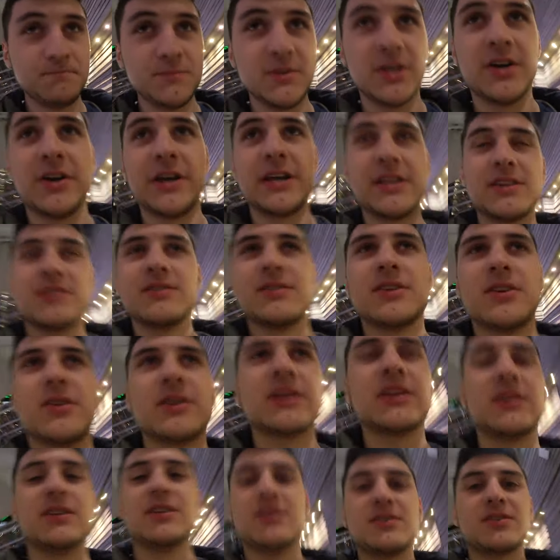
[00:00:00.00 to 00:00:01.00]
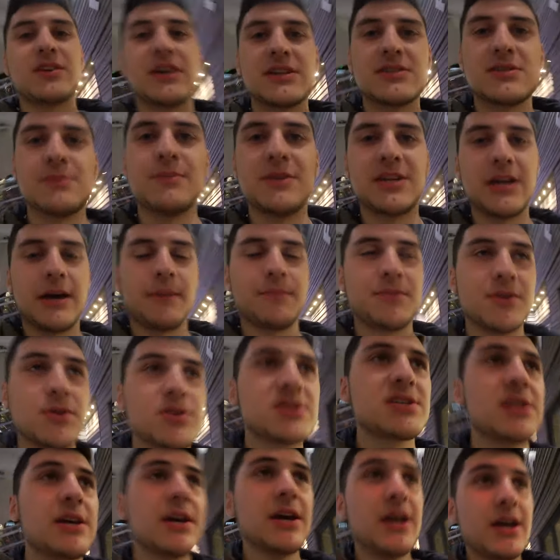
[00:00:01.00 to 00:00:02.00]
Alright, now I need to get some
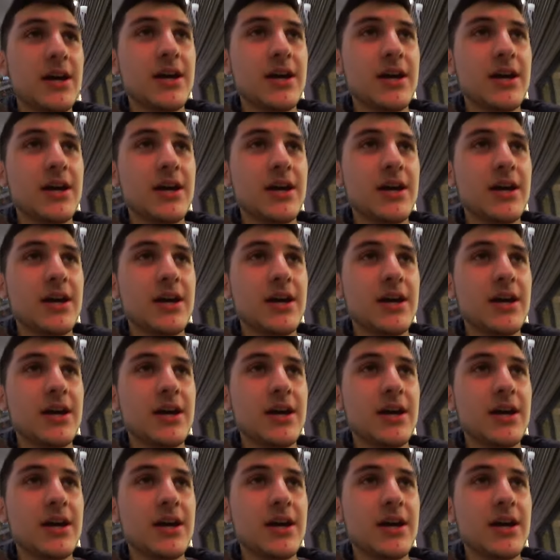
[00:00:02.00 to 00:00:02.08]
adapters.